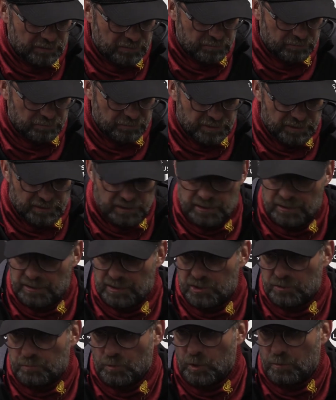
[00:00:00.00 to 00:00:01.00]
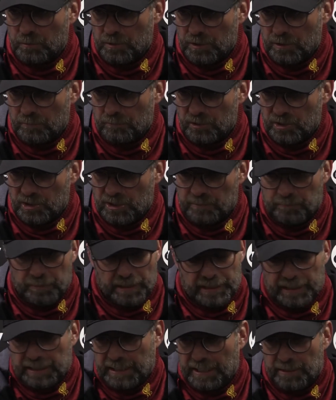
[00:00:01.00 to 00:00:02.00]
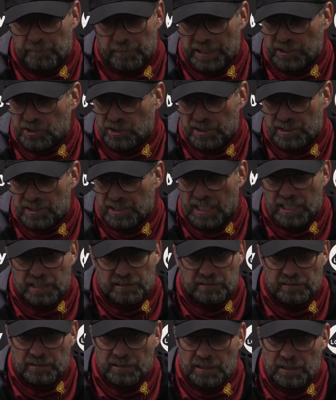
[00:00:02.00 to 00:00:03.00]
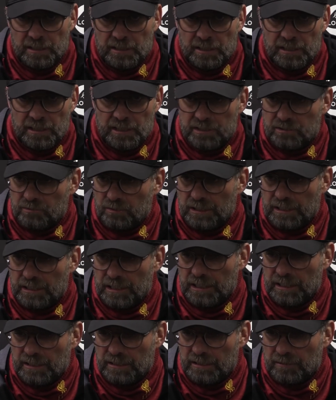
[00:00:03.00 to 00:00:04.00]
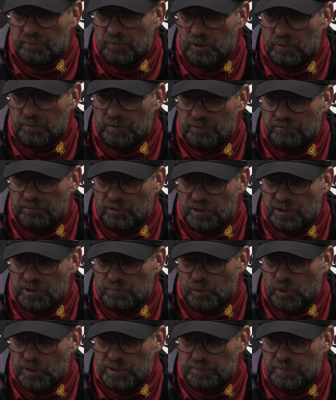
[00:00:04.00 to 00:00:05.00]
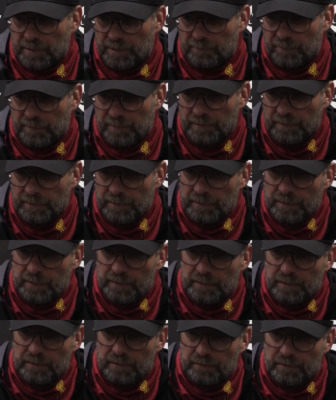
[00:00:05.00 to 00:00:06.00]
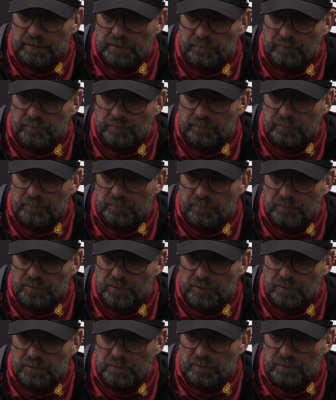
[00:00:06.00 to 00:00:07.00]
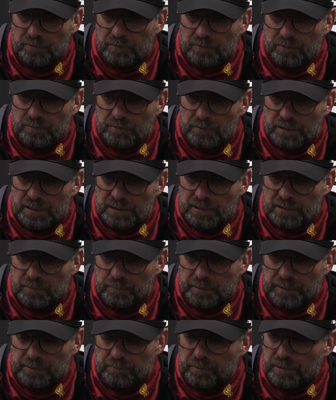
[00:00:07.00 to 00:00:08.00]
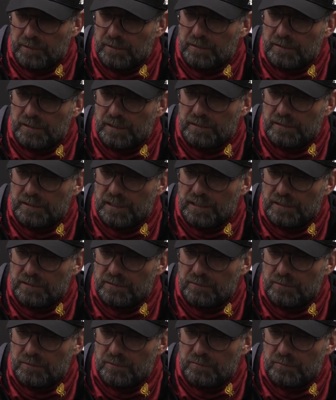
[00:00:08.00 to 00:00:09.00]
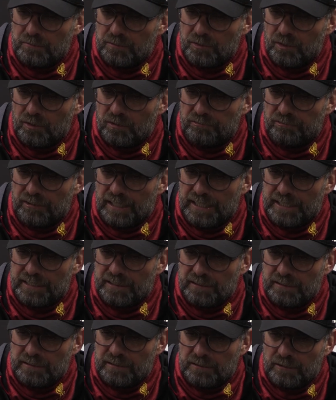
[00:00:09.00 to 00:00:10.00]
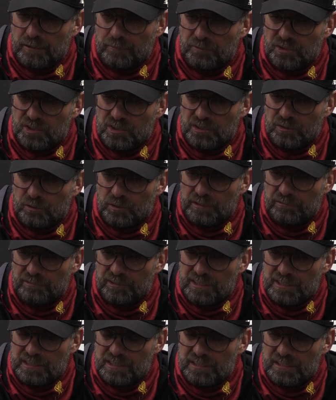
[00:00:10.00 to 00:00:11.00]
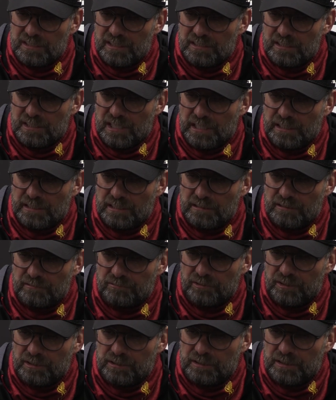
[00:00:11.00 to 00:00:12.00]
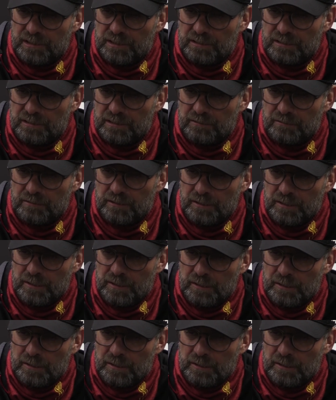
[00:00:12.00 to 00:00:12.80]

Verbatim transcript: end with in this moment, obviously. But I can imagine it's hard. It's really hard in the moment for the sports people. Um, you trust your people; they tell you it's all fine, and obviously the UEFA sees that slightly different. And uh,